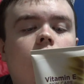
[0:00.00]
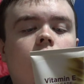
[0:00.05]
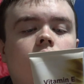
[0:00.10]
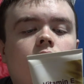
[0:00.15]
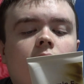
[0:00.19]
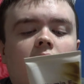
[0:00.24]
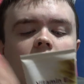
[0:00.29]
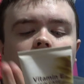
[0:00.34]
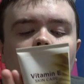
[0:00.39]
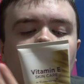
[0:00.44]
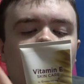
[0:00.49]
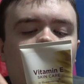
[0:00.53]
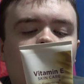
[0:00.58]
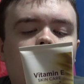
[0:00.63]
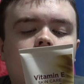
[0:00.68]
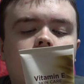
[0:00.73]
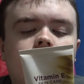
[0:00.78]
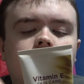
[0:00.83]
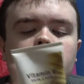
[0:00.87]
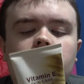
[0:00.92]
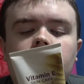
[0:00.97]
My
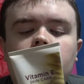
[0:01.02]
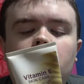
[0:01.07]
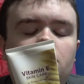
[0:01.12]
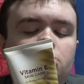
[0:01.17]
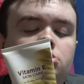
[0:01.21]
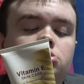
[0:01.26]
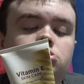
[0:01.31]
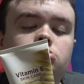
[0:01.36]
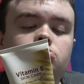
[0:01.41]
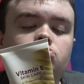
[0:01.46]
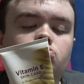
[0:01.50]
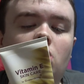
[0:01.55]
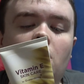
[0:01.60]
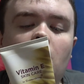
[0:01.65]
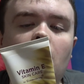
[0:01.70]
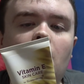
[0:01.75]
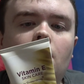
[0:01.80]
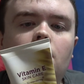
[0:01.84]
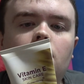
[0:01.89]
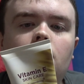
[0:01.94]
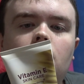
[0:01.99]
thoughts on this,
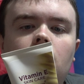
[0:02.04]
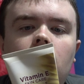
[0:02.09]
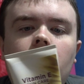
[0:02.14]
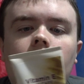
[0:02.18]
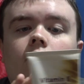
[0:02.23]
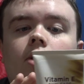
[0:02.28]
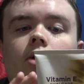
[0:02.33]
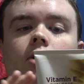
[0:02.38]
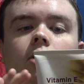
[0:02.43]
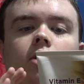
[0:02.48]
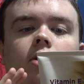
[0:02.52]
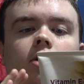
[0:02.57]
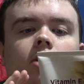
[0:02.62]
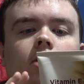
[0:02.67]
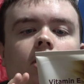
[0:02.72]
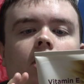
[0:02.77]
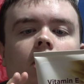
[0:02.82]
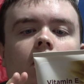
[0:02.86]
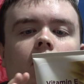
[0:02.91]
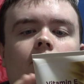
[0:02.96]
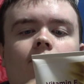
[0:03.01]
well,
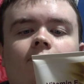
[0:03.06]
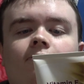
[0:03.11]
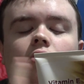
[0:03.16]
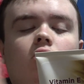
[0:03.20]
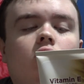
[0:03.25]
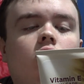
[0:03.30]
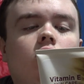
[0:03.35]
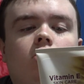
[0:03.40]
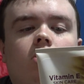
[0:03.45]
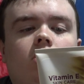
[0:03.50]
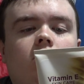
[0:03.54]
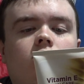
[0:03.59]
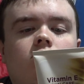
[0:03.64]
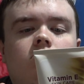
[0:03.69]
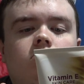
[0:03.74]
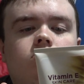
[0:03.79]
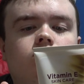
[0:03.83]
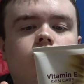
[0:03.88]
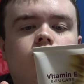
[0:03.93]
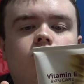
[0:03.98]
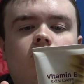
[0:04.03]
I thought it
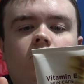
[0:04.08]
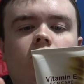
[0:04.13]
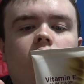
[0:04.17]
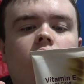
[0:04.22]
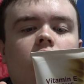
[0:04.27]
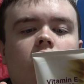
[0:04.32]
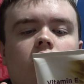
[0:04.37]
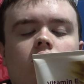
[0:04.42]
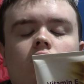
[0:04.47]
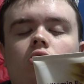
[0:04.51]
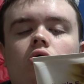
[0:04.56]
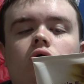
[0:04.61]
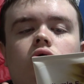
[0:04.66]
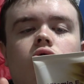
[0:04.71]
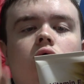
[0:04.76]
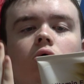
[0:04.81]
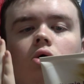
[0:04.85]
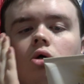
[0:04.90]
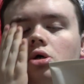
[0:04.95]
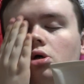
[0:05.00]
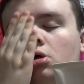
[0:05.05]
was really good,
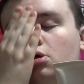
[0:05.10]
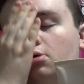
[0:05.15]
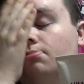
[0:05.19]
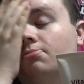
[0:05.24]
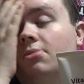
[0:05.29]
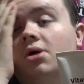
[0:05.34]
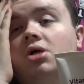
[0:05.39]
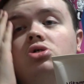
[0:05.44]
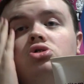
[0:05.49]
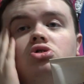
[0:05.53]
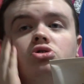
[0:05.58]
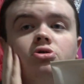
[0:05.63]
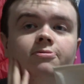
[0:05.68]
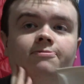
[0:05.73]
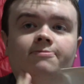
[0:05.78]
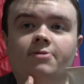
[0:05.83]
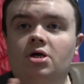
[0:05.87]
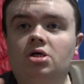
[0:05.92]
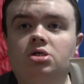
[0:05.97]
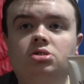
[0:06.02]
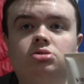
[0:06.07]
makes your
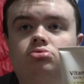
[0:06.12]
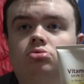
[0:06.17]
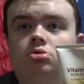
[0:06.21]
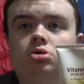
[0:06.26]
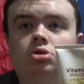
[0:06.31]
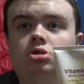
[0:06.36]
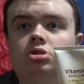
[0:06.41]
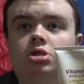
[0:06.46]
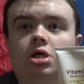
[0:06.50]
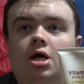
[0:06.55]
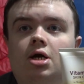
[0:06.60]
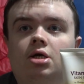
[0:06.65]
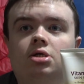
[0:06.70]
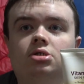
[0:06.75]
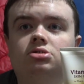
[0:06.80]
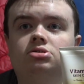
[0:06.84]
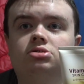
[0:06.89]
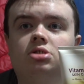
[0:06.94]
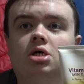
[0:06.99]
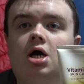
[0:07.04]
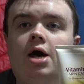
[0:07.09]
face really
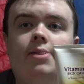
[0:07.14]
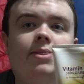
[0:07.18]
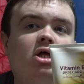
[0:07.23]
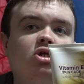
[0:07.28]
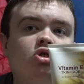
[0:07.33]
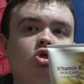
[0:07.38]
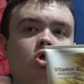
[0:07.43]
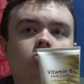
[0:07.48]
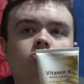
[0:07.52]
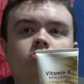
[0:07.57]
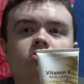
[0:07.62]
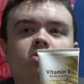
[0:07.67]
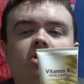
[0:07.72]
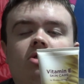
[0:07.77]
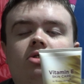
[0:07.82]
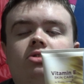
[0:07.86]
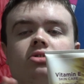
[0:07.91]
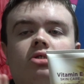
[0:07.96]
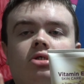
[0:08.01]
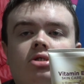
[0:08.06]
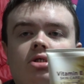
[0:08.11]
nice, and I
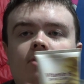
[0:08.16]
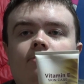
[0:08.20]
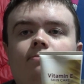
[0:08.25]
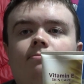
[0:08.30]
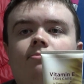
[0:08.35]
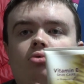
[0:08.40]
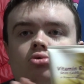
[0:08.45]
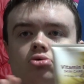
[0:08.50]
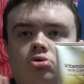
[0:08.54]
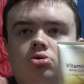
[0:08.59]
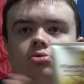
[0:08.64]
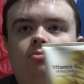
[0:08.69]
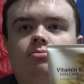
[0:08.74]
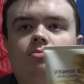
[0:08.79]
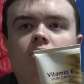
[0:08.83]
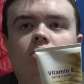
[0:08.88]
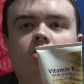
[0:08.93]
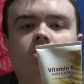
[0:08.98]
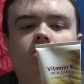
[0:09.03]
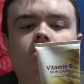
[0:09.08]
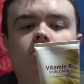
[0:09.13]
noticed an
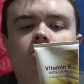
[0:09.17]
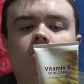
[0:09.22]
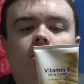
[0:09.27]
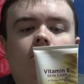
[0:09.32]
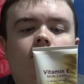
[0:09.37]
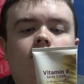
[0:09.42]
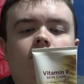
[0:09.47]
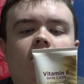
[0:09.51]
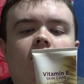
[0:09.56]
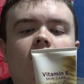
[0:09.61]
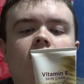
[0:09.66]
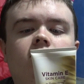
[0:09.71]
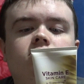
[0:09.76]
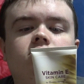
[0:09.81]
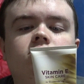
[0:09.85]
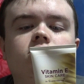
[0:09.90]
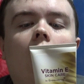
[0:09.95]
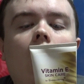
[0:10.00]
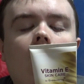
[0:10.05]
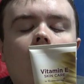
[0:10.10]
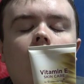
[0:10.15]
improvement on
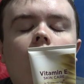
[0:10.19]
this.